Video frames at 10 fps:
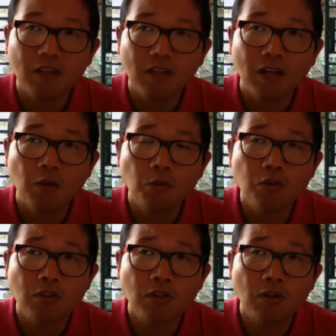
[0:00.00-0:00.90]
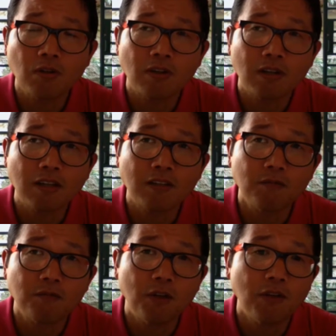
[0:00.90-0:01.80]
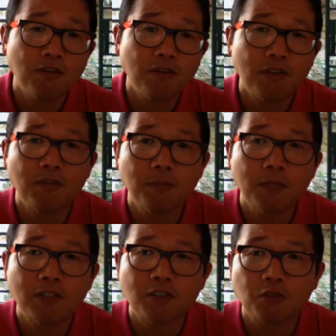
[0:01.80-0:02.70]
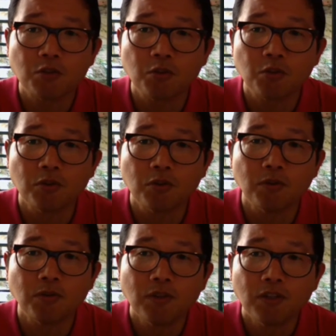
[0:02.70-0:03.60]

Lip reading: I would like very, very much to